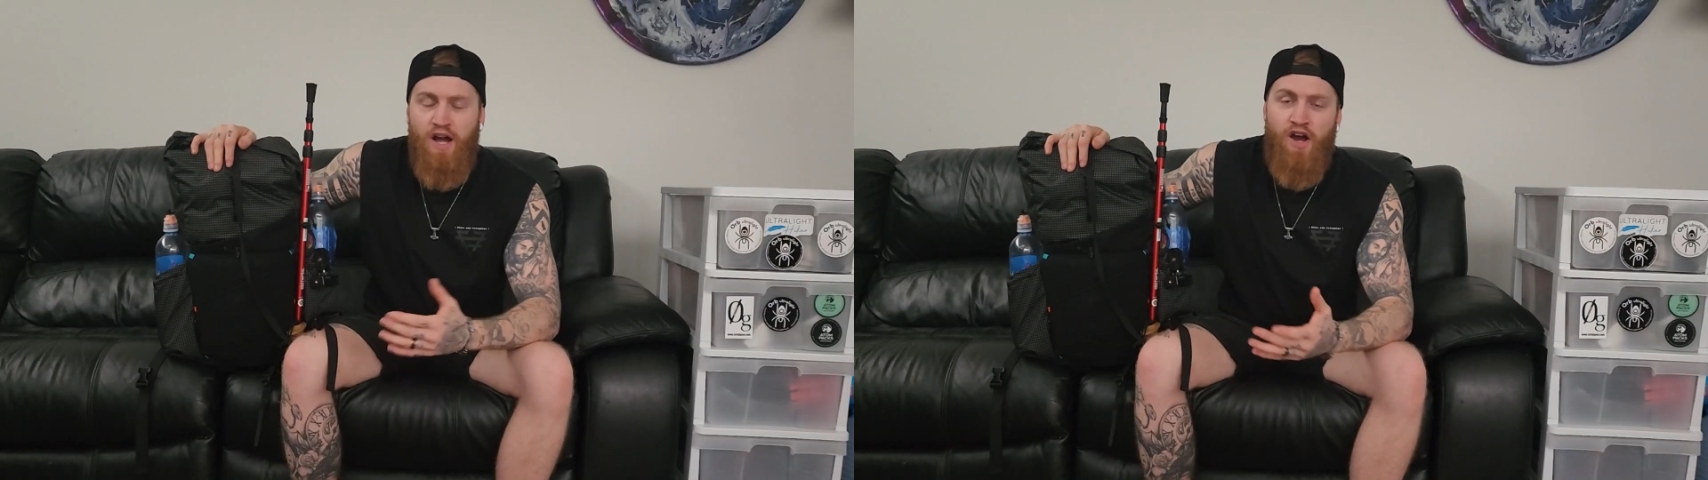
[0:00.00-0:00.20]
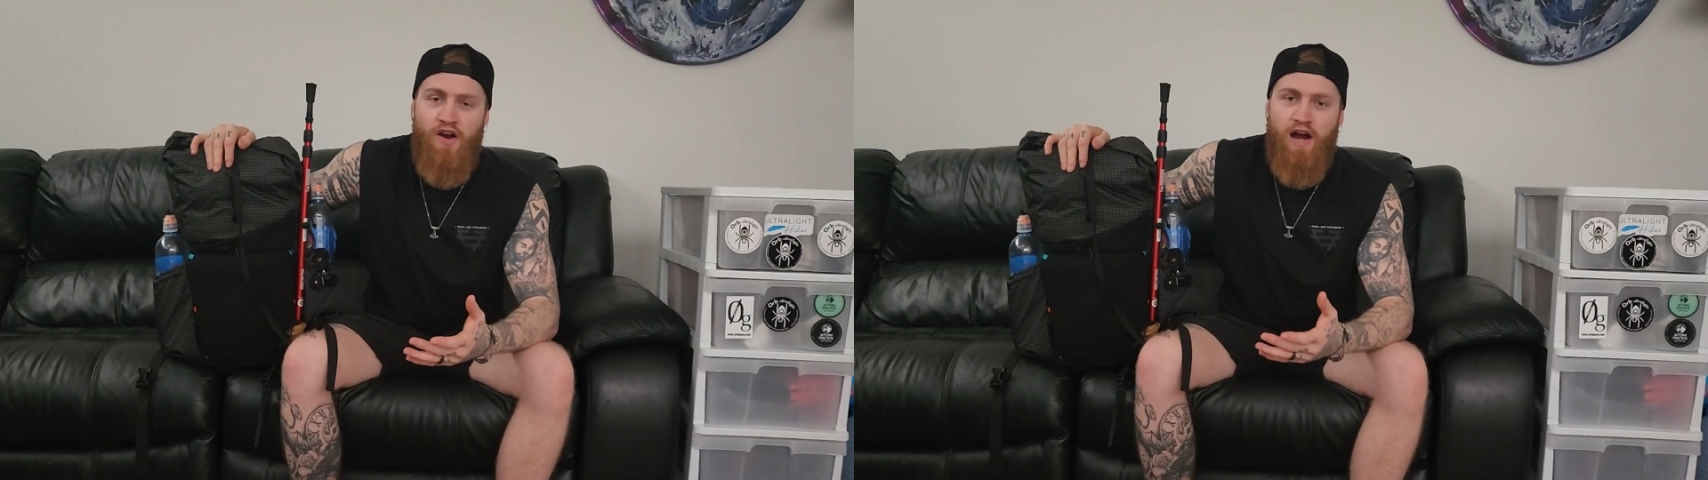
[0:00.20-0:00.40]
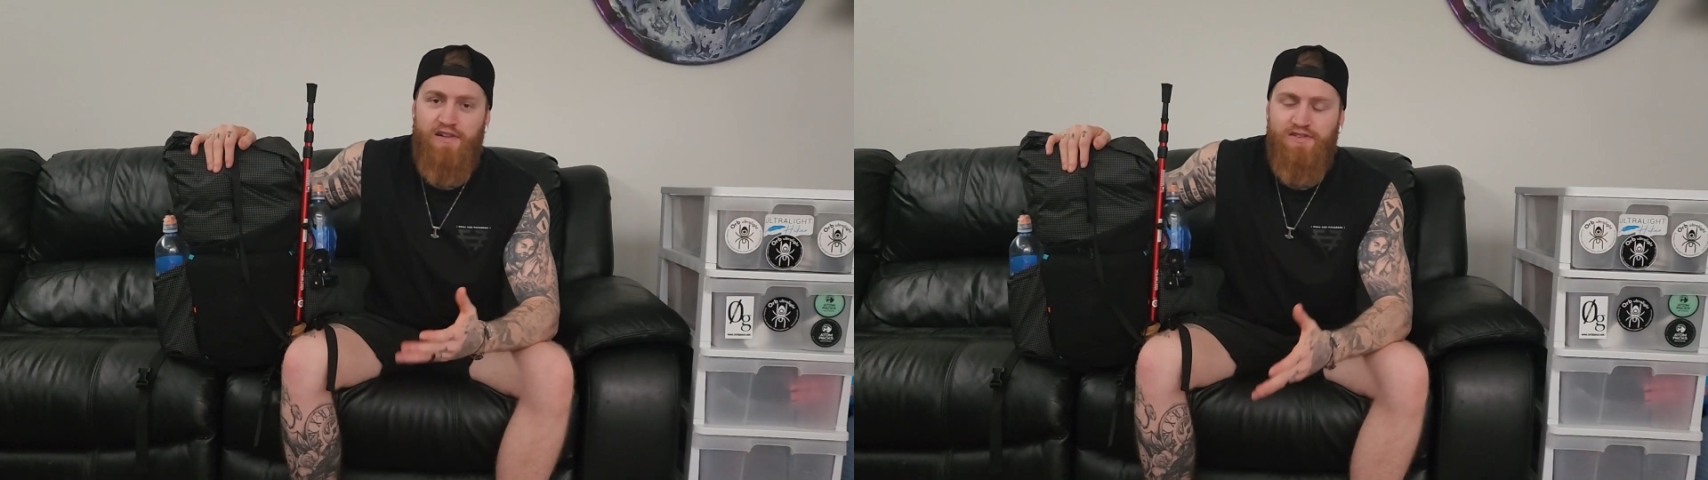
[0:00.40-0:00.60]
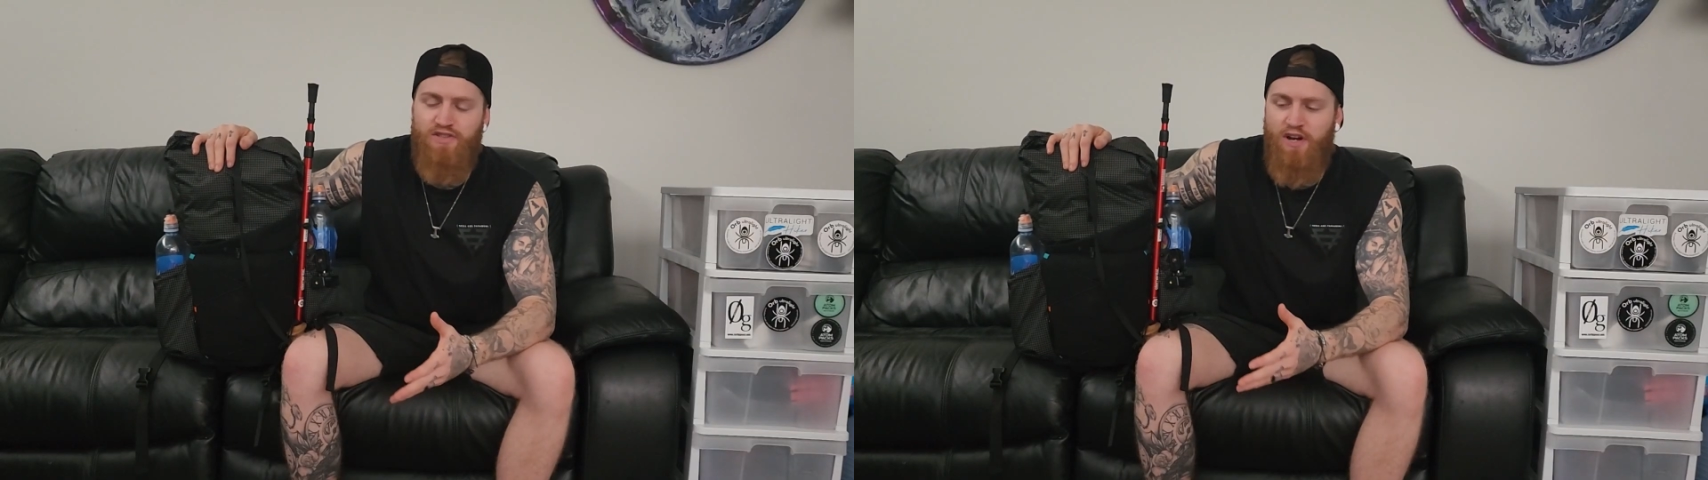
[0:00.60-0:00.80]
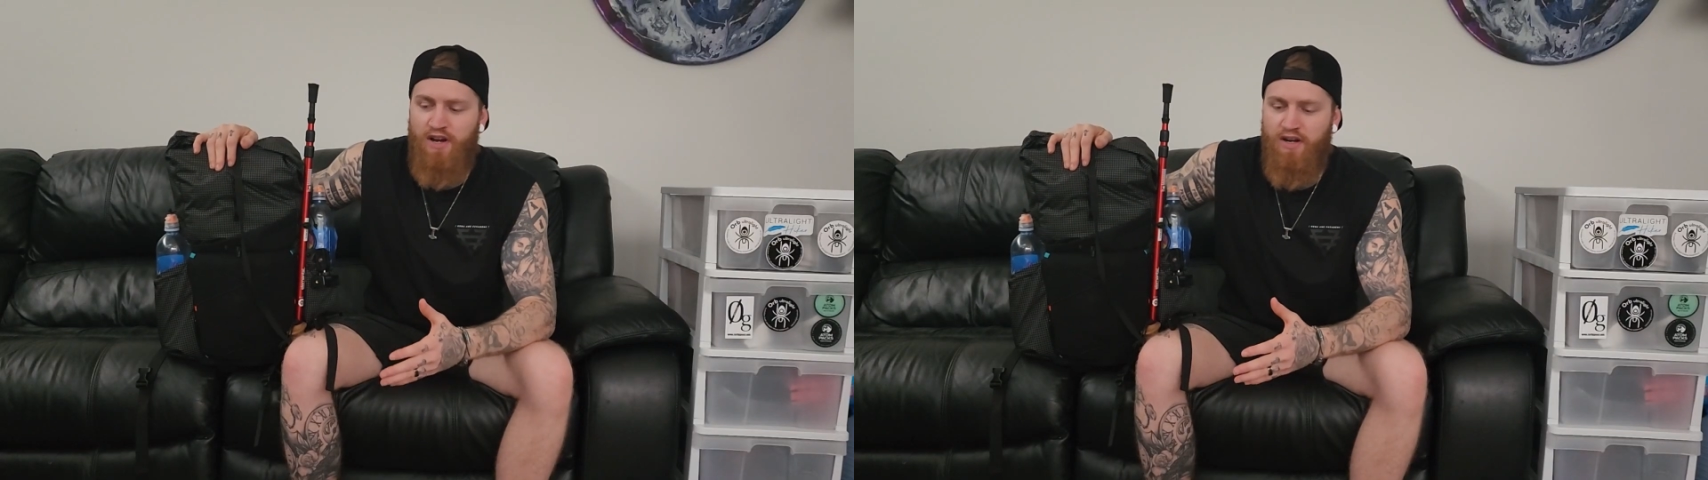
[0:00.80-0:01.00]
Alright,
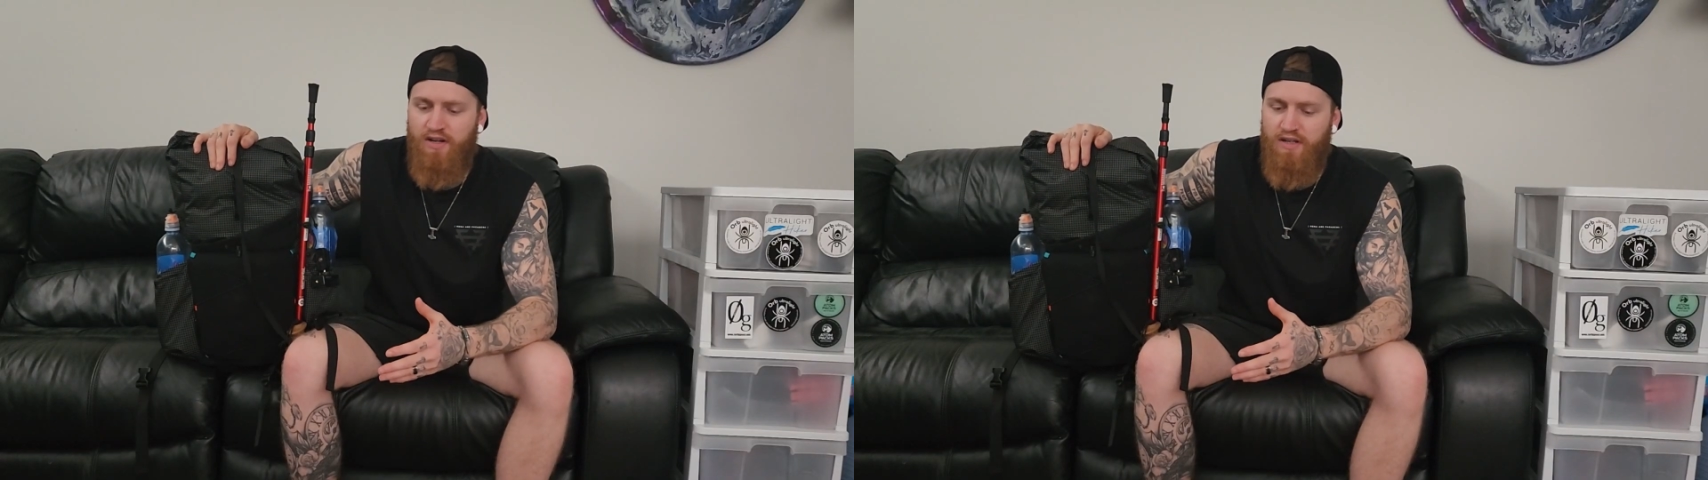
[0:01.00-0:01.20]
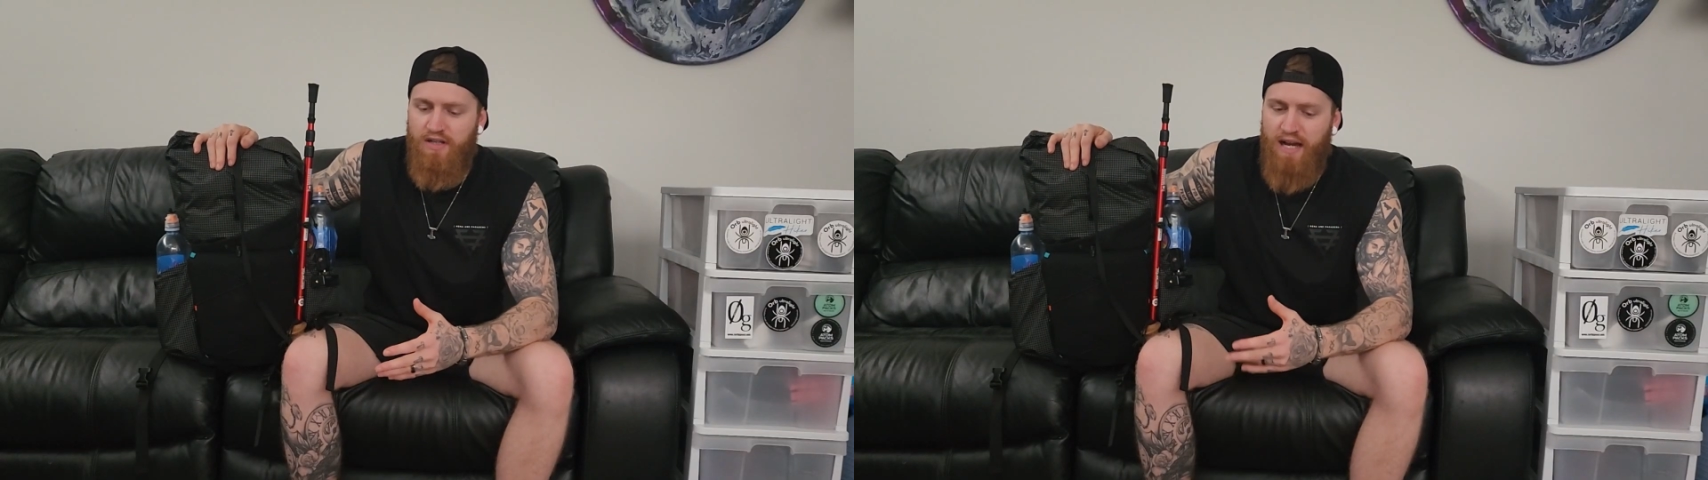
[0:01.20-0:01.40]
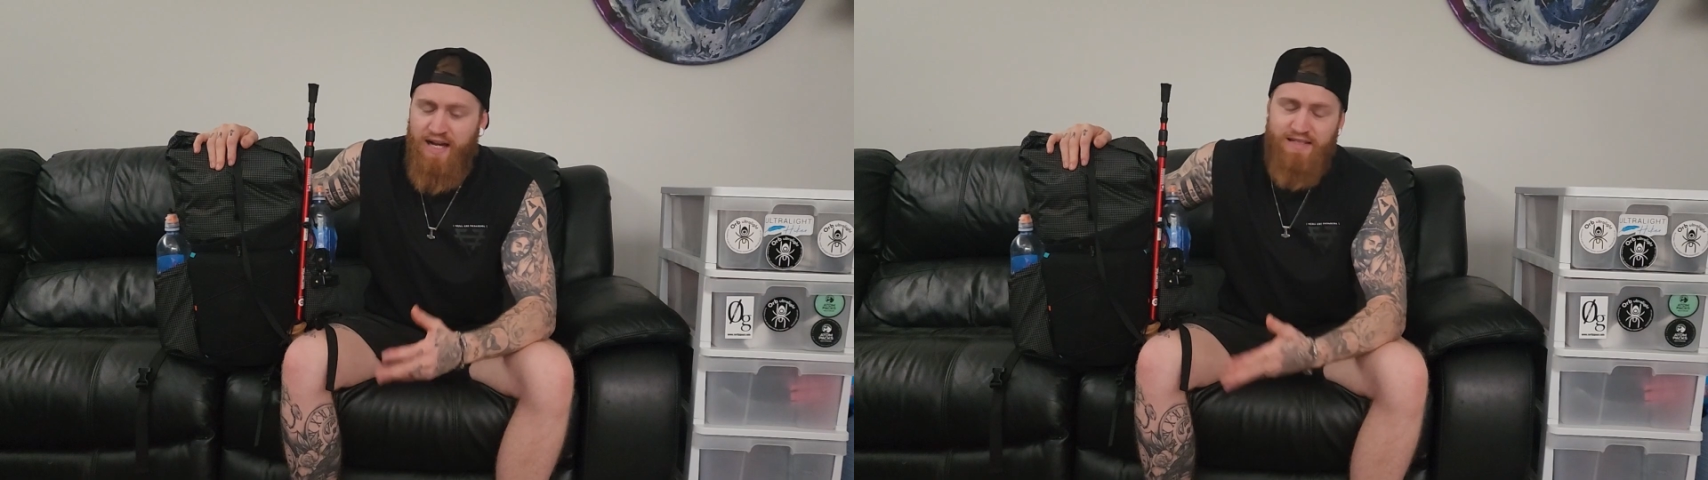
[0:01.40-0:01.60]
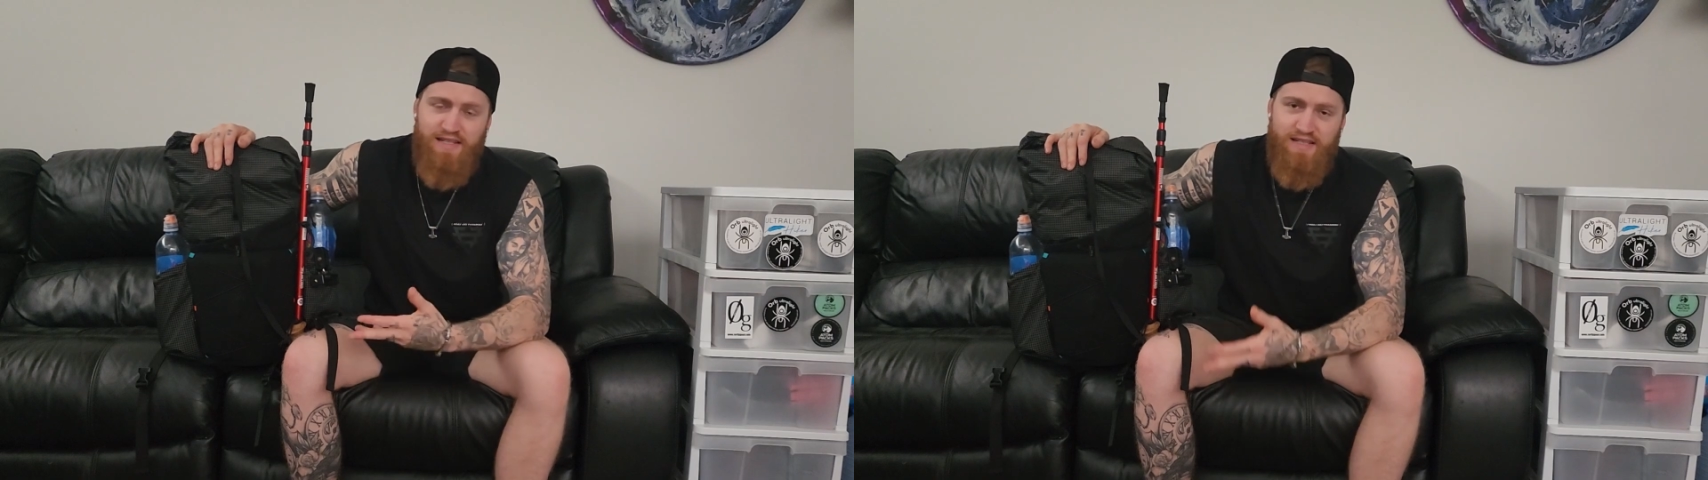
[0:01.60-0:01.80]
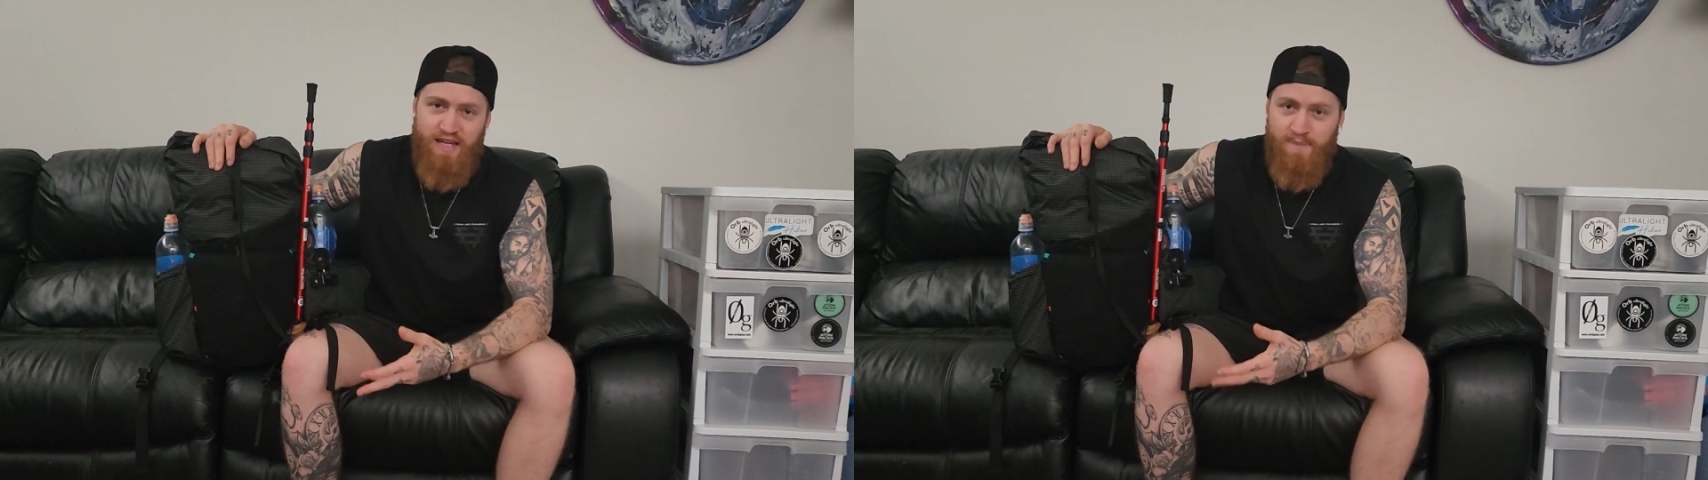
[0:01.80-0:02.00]
so as I
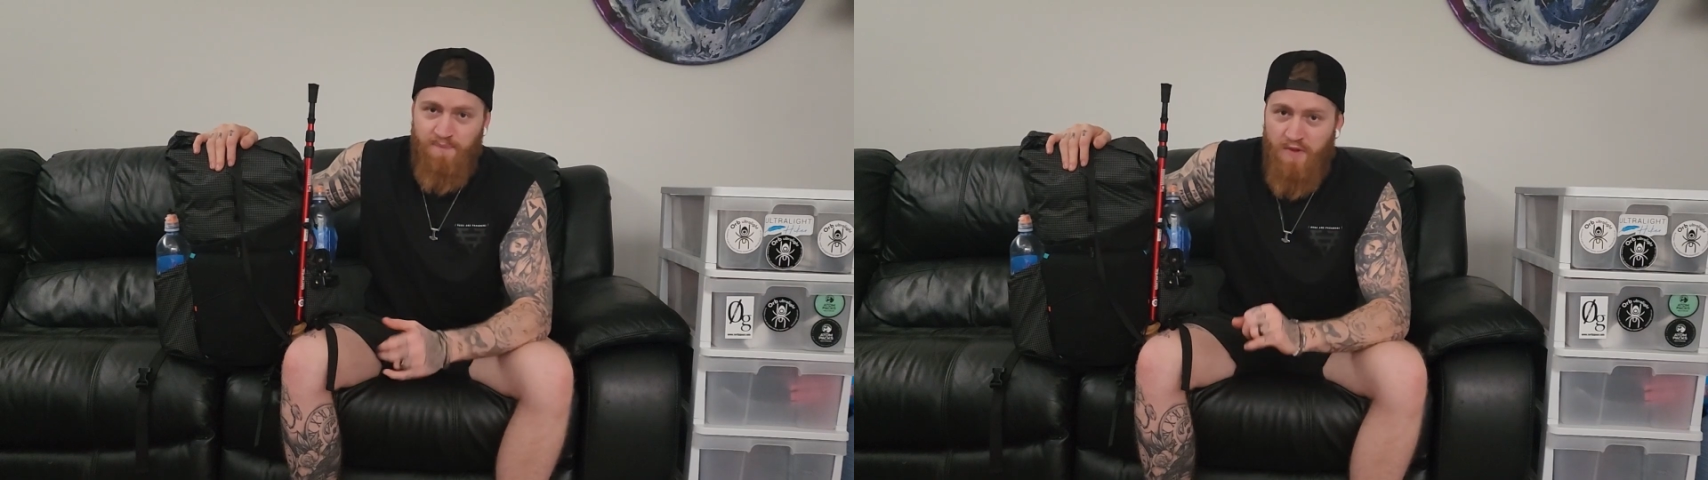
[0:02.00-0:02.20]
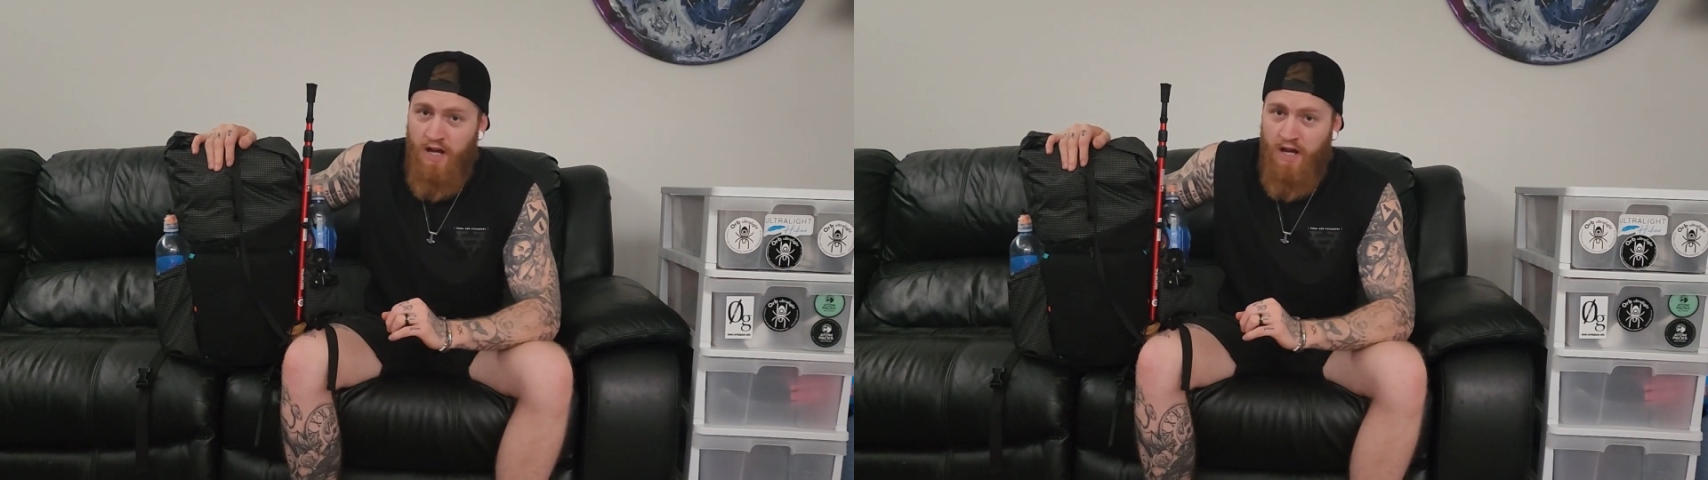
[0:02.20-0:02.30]
said,